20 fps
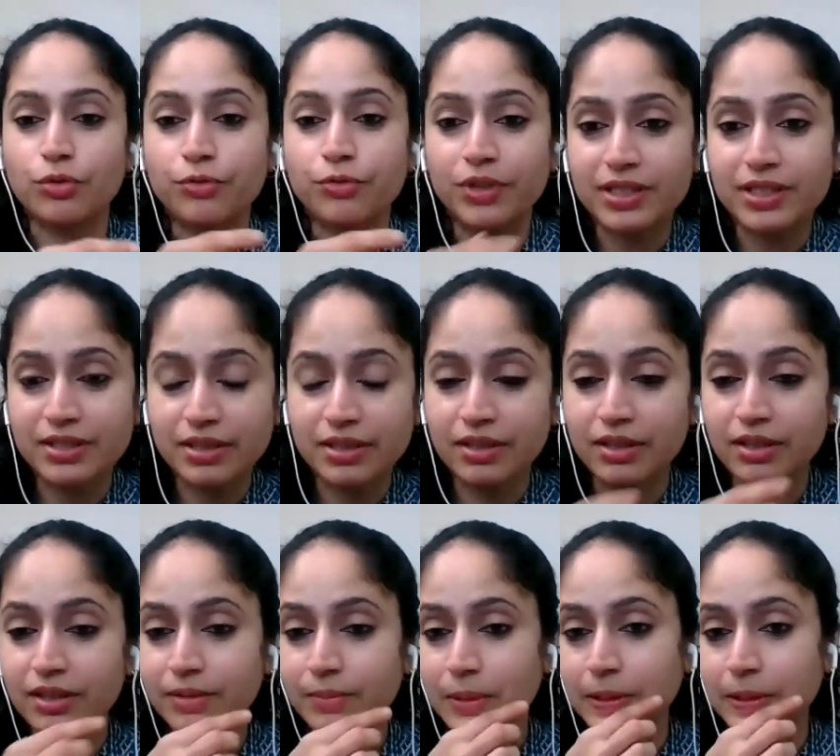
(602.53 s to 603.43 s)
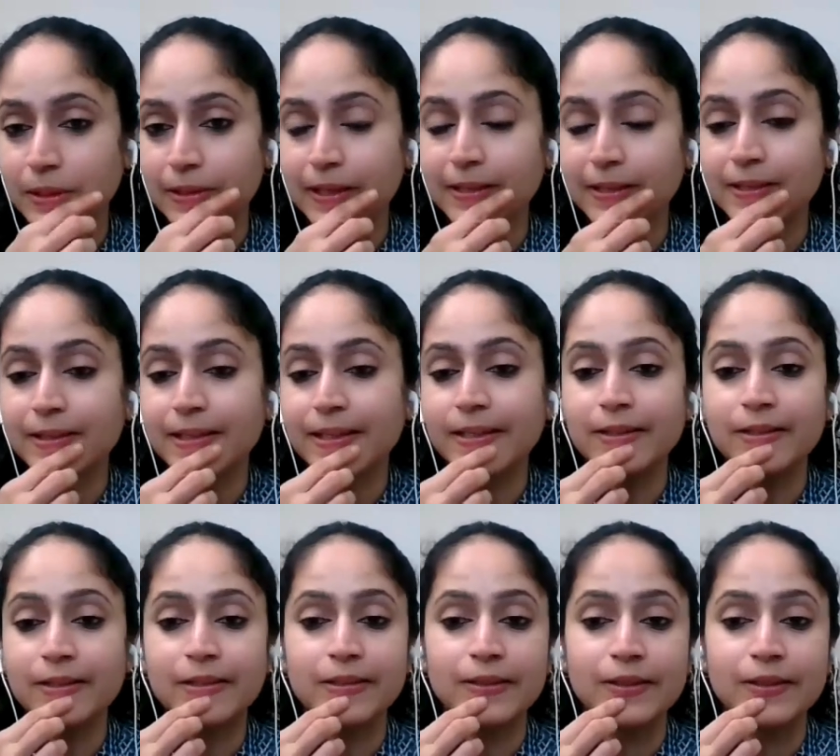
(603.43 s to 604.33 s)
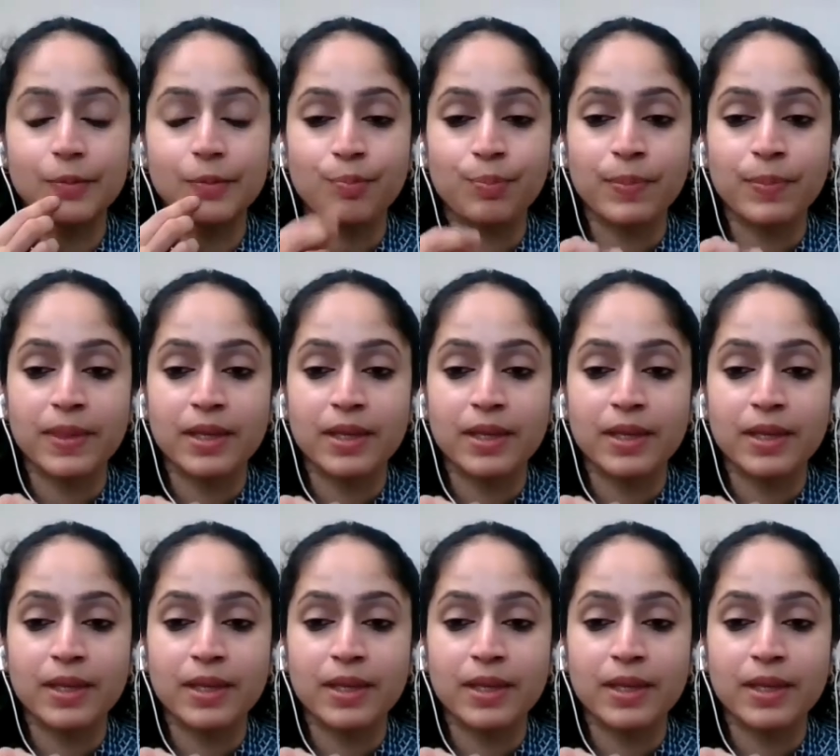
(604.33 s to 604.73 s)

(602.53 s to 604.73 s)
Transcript: So first year, rather than the